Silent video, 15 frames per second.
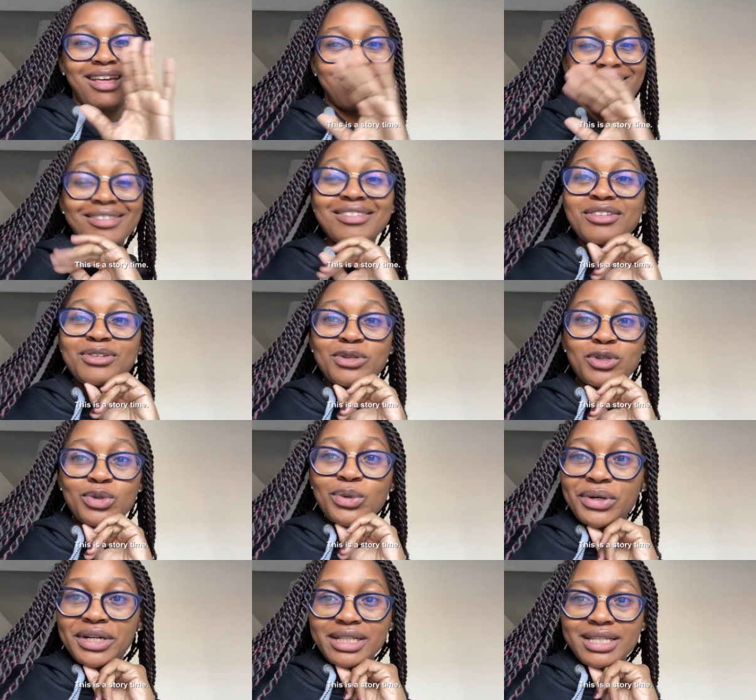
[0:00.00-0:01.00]
This is a
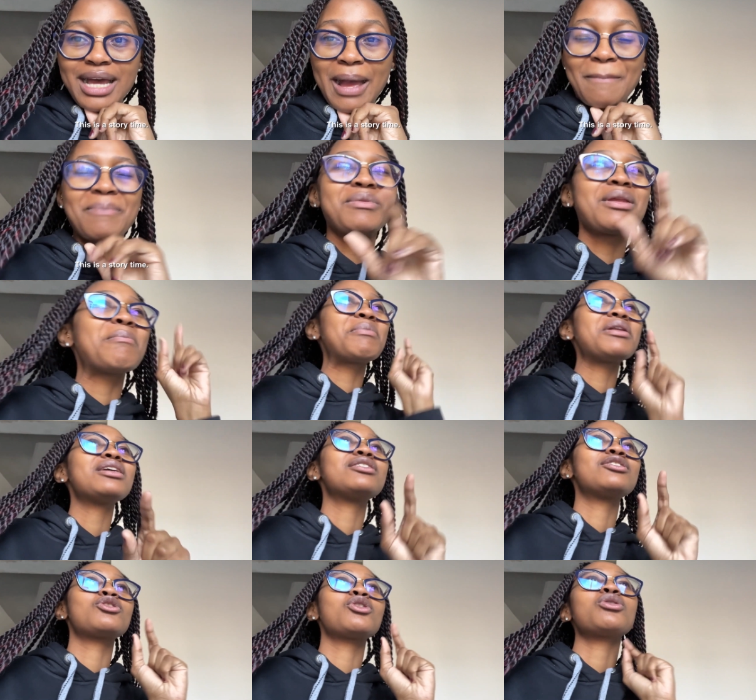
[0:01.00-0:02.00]
story time.
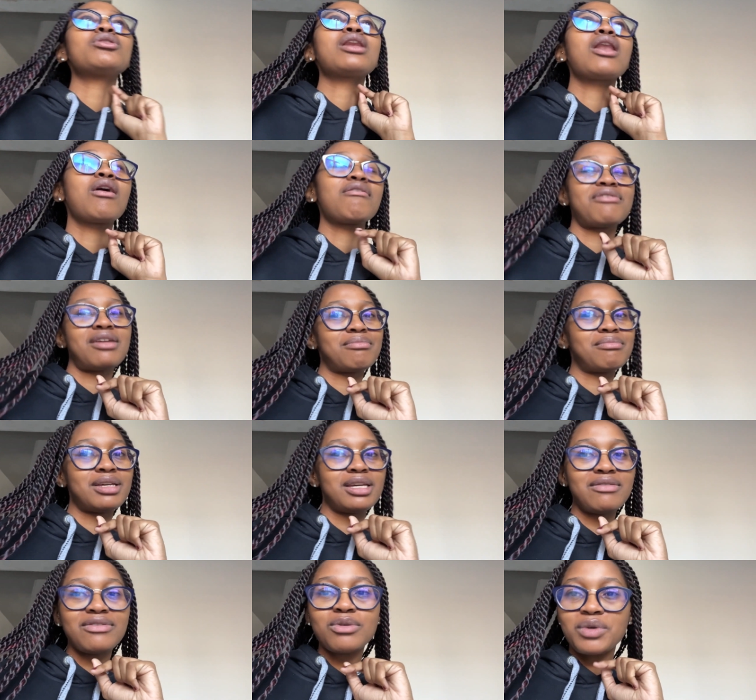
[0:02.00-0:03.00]
Please don't laugh at me,
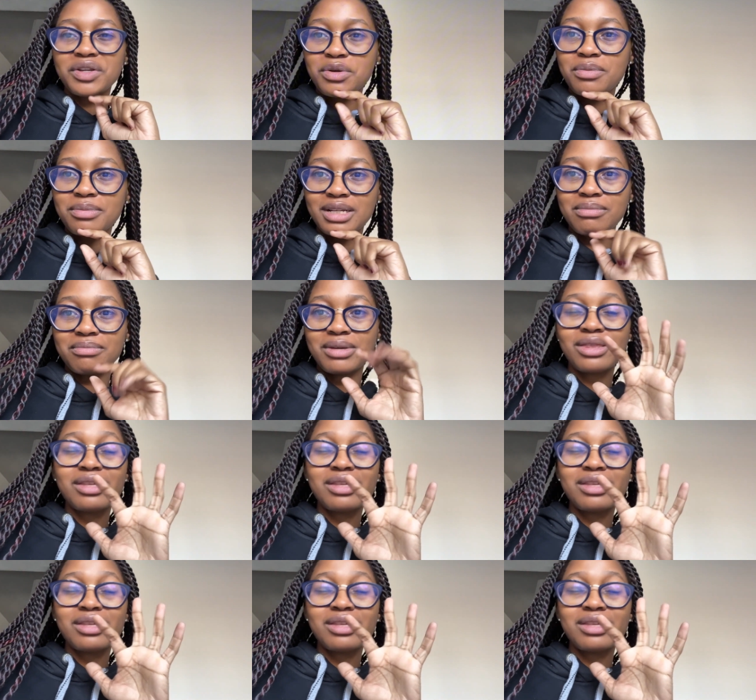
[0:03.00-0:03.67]
even when you meet me.